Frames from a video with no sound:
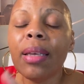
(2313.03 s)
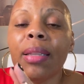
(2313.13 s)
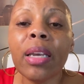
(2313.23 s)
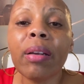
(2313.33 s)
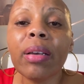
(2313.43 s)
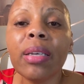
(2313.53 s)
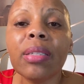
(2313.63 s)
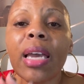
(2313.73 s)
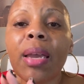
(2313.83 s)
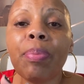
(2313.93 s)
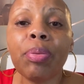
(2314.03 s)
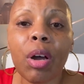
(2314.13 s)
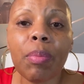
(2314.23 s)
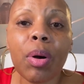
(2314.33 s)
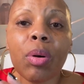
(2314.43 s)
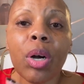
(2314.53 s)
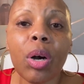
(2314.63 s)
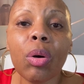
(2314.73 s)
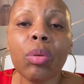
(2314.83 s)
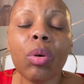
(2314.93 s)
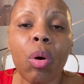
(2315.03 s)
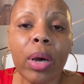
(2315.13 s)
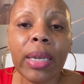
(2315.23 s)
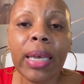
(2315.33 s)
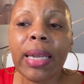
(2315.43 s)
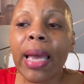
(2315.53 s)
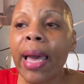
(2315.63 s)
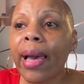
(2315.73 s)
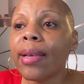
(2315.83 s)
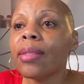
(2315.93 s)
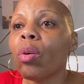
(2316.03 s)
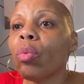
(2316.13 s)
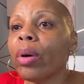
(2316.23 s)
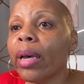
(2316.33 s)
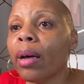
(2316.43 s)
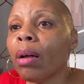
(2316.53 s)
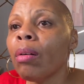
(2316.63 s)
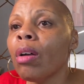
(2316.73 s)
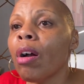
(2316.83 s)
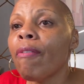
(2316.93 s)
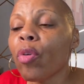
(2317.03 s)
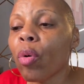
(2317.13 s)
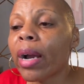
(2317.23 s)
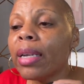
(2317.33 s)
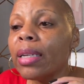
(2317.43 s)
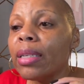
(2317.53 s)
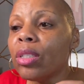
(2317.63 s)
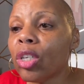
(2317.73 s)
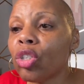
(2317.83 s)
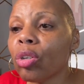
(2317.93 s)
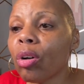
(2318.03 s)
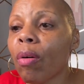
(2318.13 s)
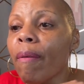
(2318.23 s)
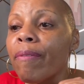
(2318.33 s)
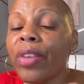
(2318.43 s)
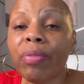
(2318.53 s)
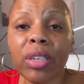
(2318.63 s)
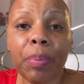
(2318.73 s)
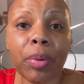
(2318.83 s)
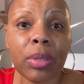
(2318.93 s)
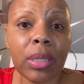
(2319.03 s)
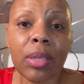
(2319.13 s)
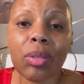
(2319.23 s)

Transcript: there is a promo code on it as well for an additional 50%.